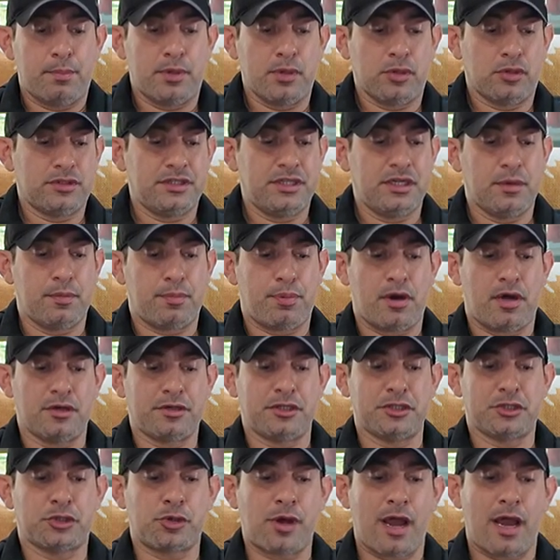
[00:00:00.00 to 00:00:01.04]
building
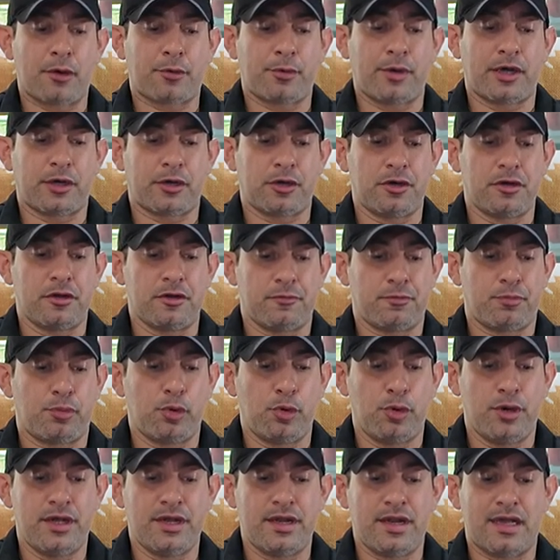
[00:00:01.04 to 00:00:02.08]
upon your track record of
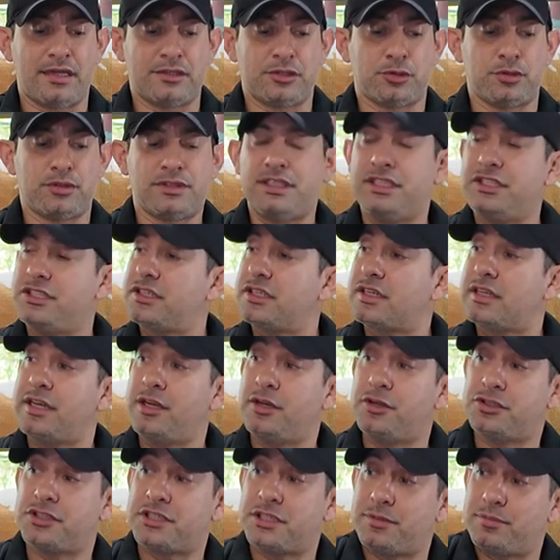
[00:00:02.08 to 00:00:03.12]
prudent and strategic
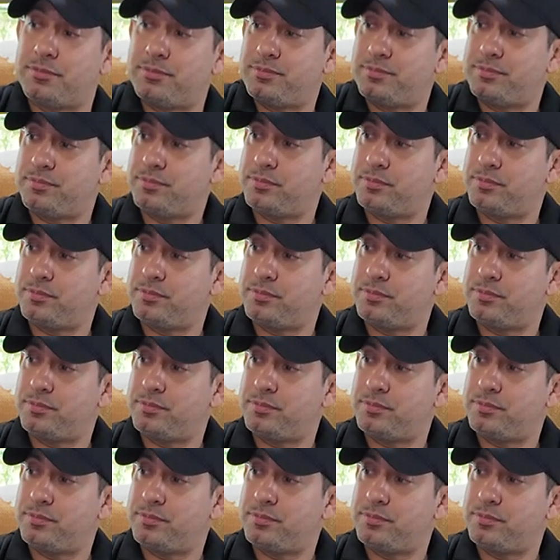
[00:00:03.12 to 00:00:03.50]
leadership?